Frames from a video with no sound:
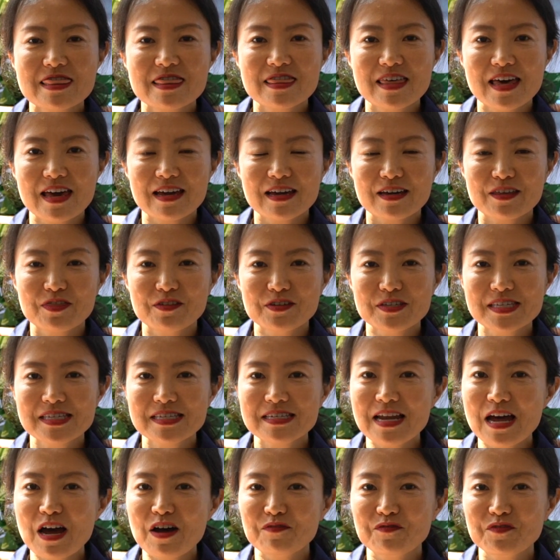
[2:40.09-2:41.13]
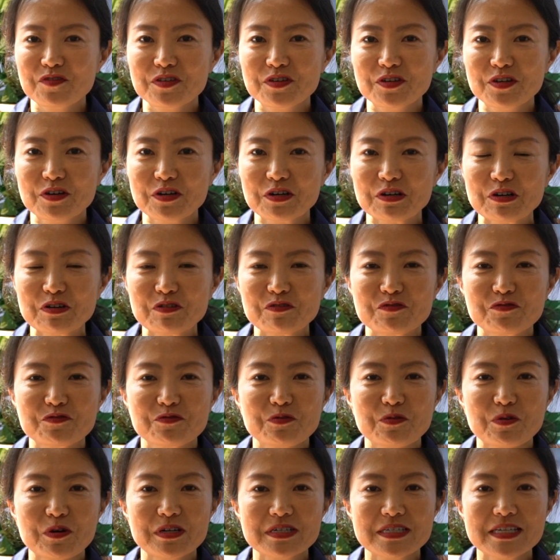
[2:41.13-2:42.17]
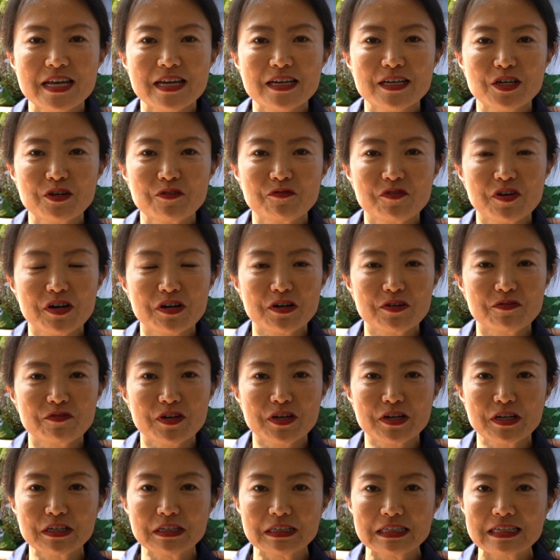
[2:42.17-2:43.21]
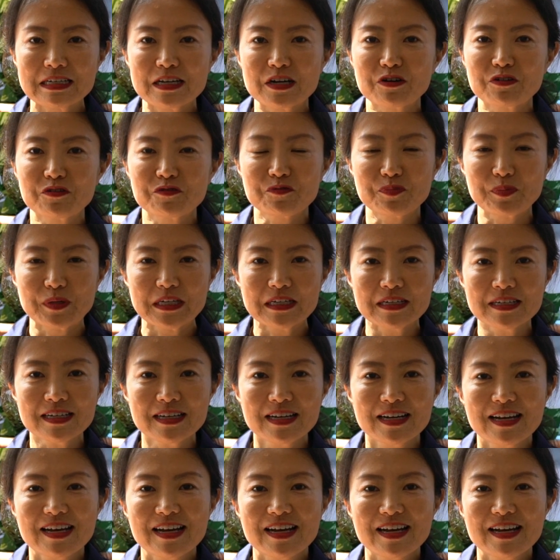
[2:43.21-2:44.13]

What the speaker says: thank the staff here for taking very, very good care of me.